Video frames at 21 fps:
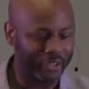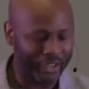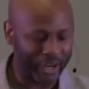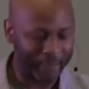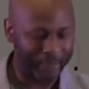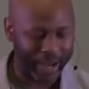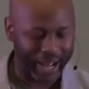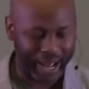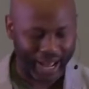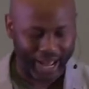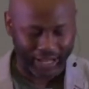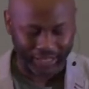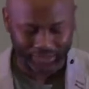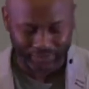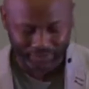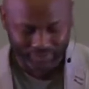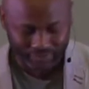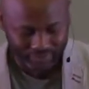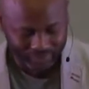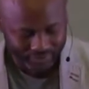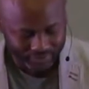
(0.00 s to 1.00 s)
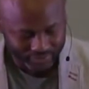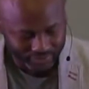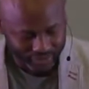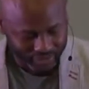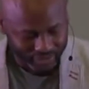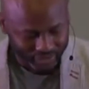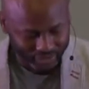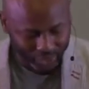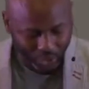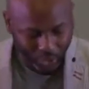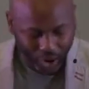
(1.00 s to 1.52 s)
their mind.
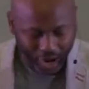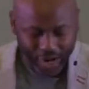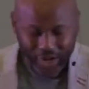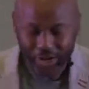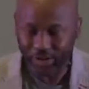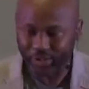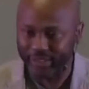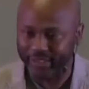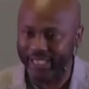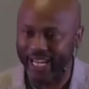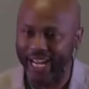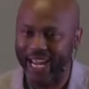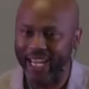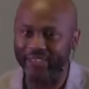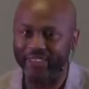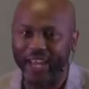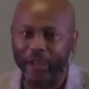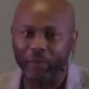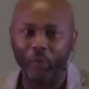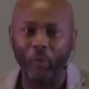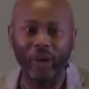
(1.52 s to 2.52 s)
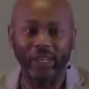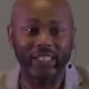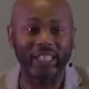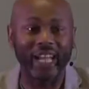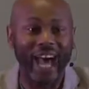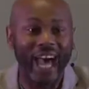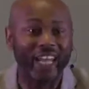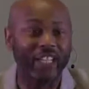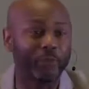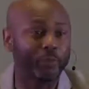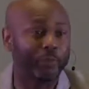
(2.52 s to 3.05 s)
So understand that what
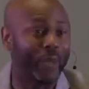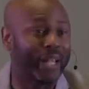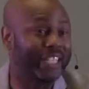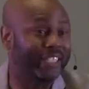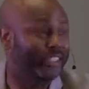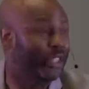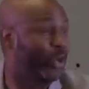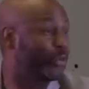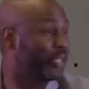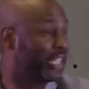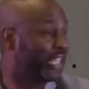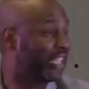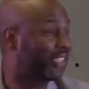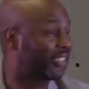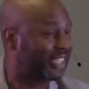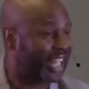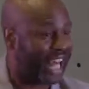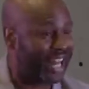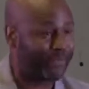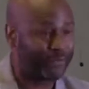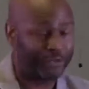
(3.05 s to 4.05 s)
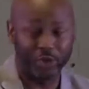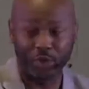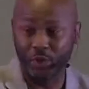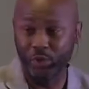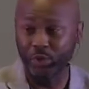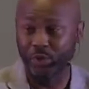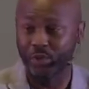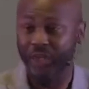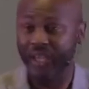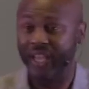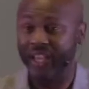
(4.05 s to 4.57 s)
God has placed on the inside of
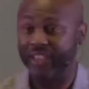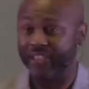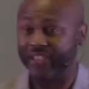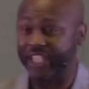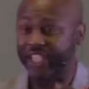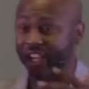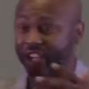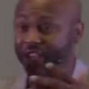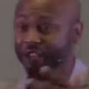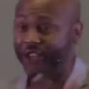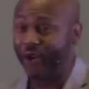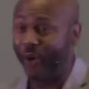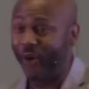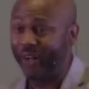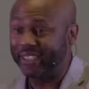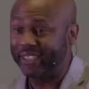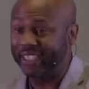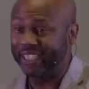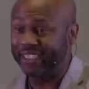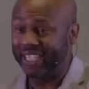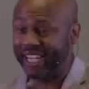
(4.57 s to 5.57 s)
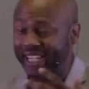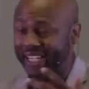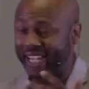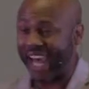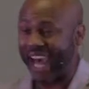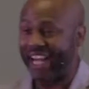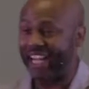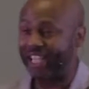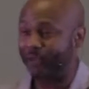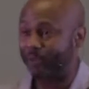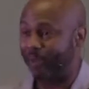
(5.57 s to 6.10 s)
you, the anointing that
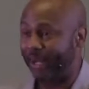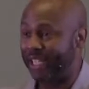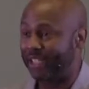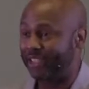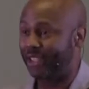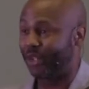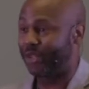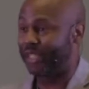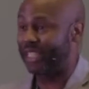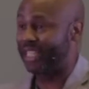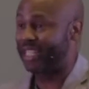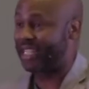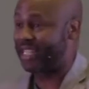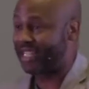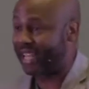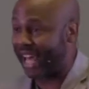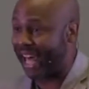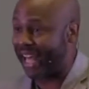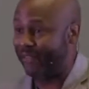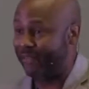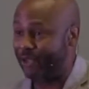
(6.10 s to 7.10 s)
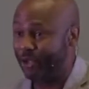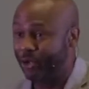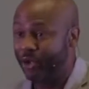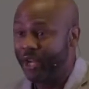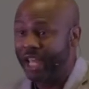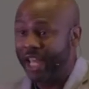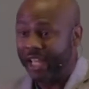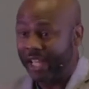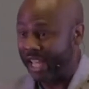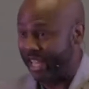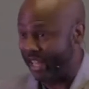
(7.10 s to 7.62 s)
God has placed on the inside of you
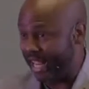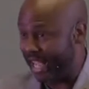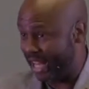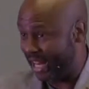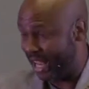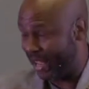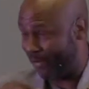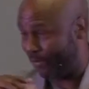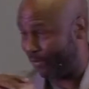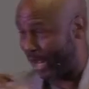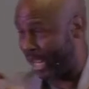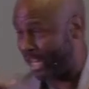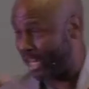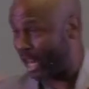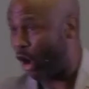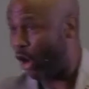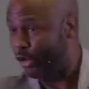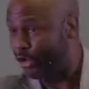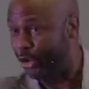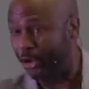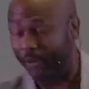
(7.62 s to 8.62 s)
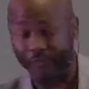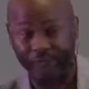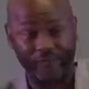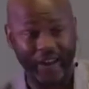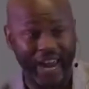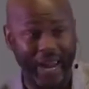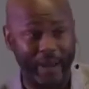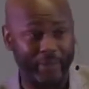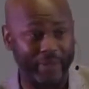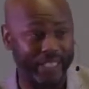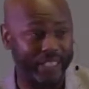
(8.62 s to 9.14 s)
and, and, and on your
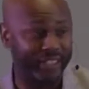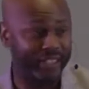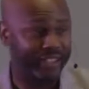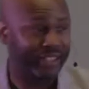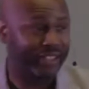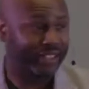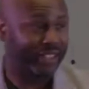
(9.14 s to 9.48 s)
family,